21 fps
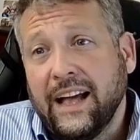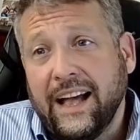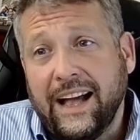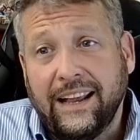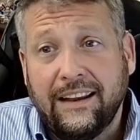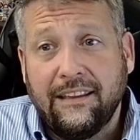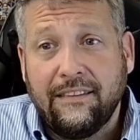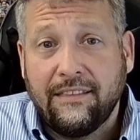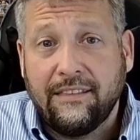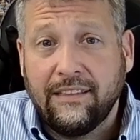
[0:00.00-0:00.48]

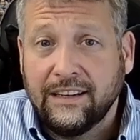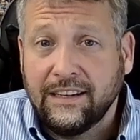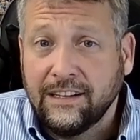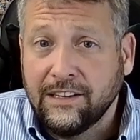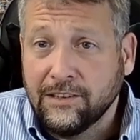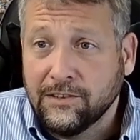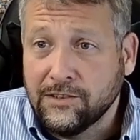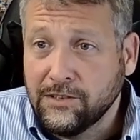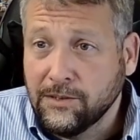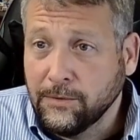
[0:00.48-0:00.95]
anything
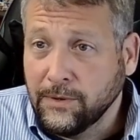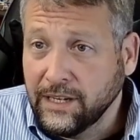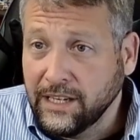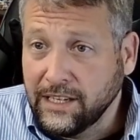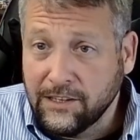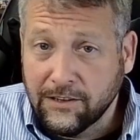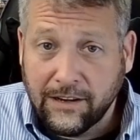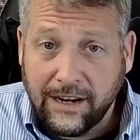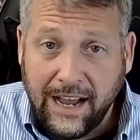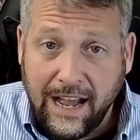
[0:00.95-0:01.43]
that you're doing
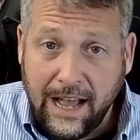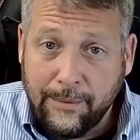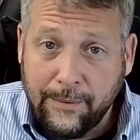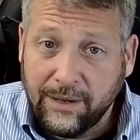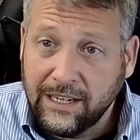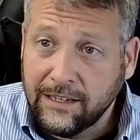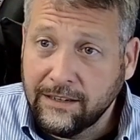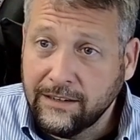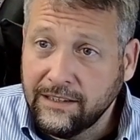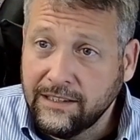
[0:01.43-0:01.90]
in your
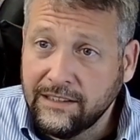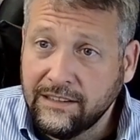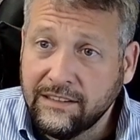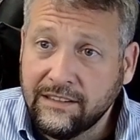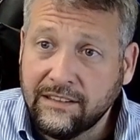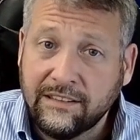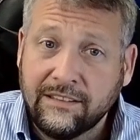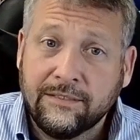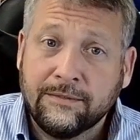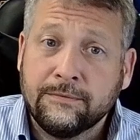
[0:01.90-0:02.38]
common
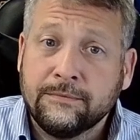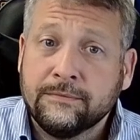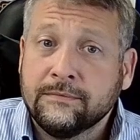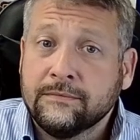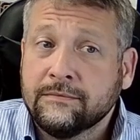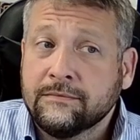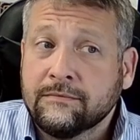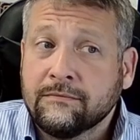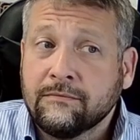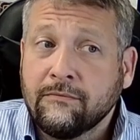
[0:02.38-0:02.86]
areas,
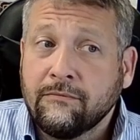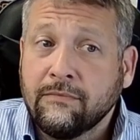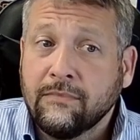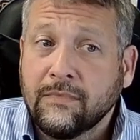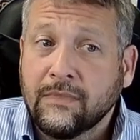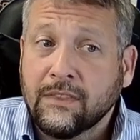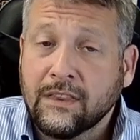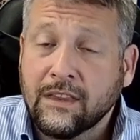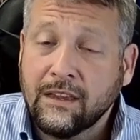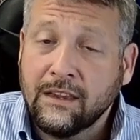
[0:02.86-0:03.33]

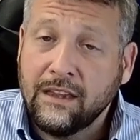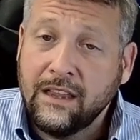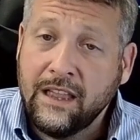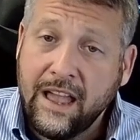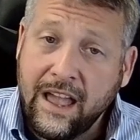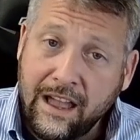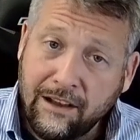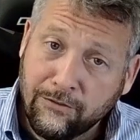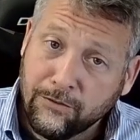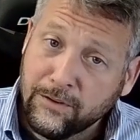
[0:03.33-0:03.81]

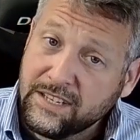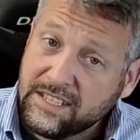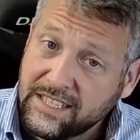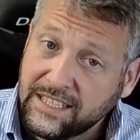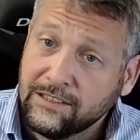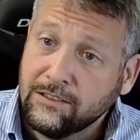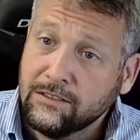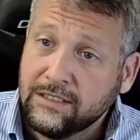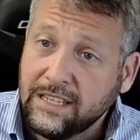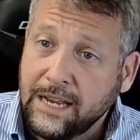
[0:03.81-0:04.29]
every
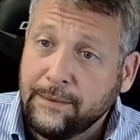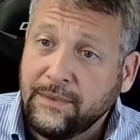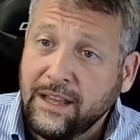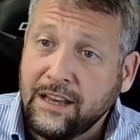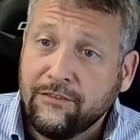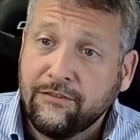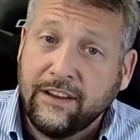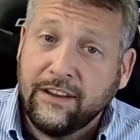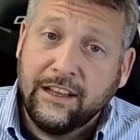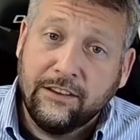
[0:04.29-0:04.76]
single time
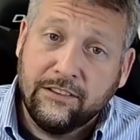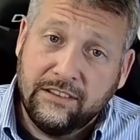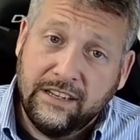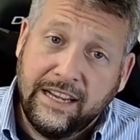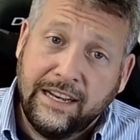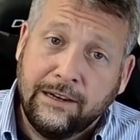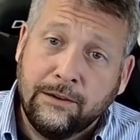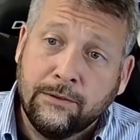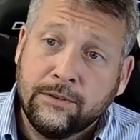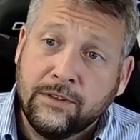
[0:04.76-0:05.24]
that fails
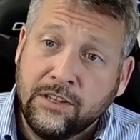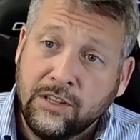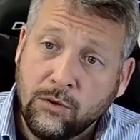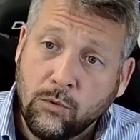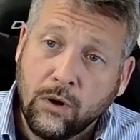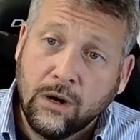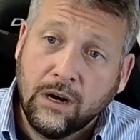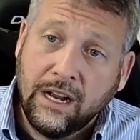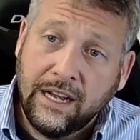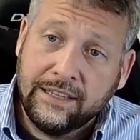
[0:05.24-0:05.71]
now,
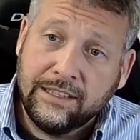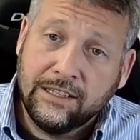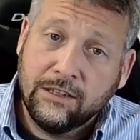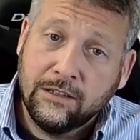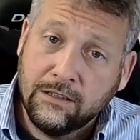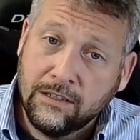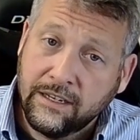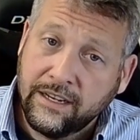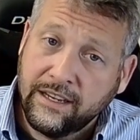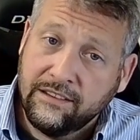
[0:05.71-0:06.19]
you are on the
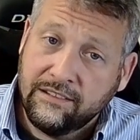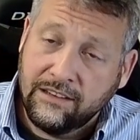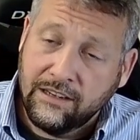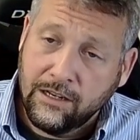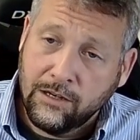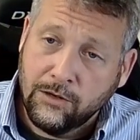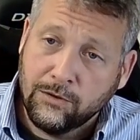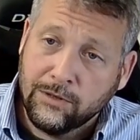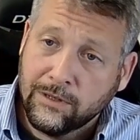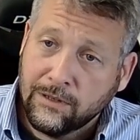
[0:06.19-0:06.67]
hook as an
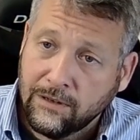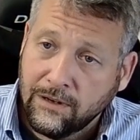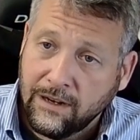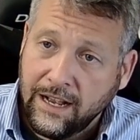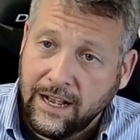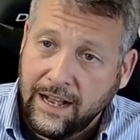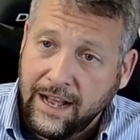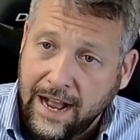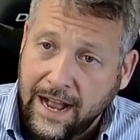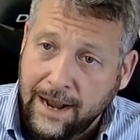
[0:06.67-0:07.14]
owner,
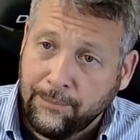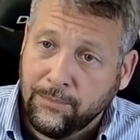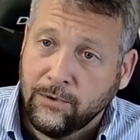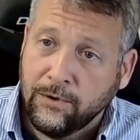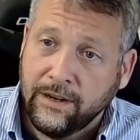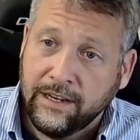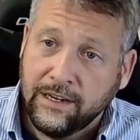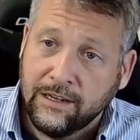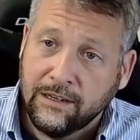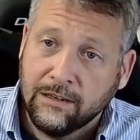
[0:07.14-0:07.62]

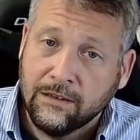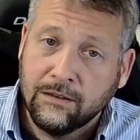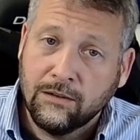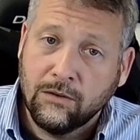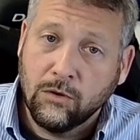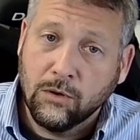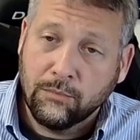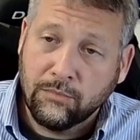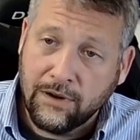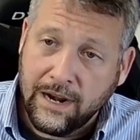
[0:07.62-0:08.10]
operator,
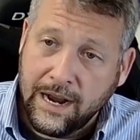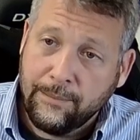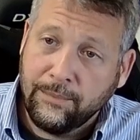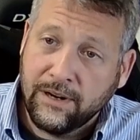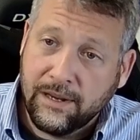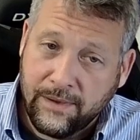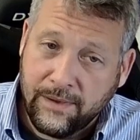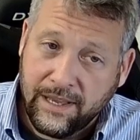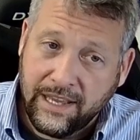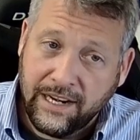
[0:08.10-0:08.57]
or
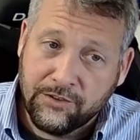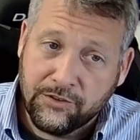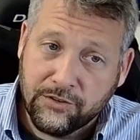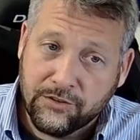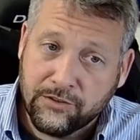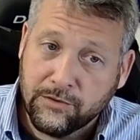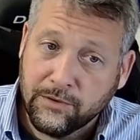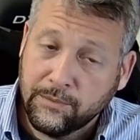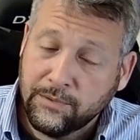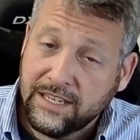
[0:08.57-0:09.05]
property
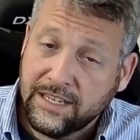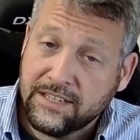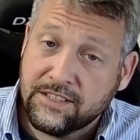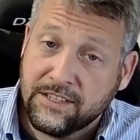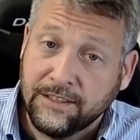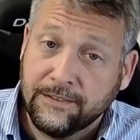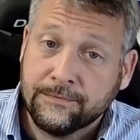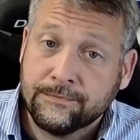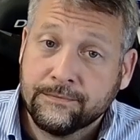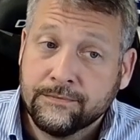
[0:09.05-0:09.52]
manager to replace
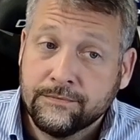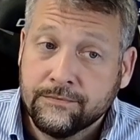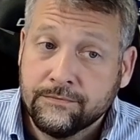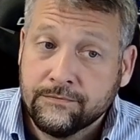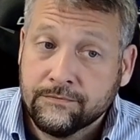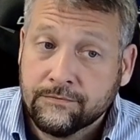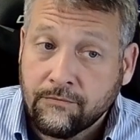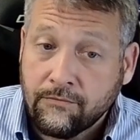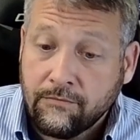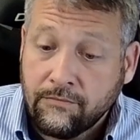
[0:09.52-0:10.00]
it.
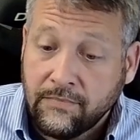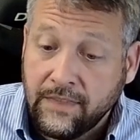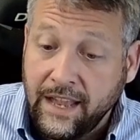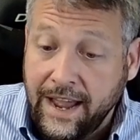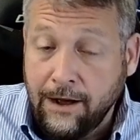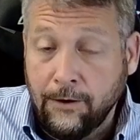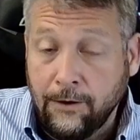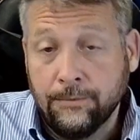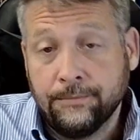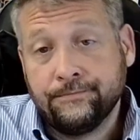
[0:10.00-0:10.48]

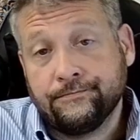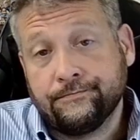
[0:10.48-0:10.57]
Now,